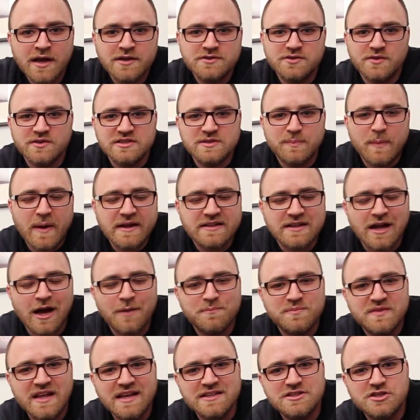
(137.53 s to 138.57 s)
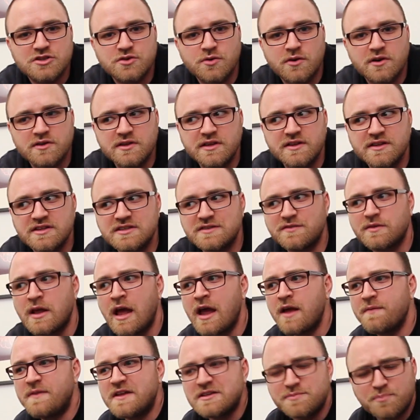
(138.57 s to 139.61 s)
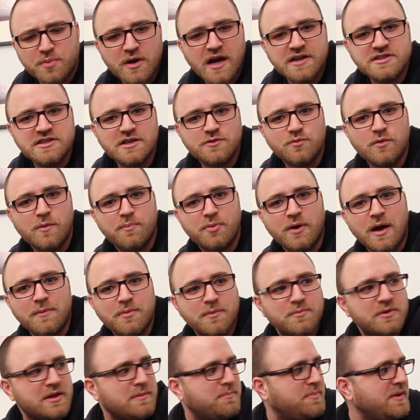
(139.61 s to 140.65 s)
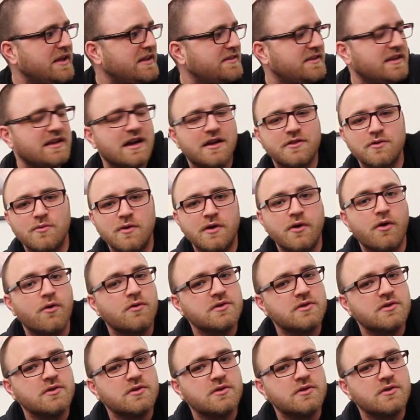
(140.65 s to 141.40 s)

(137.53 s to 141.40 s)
So expect updates shortly. This, this project will probably beat the other one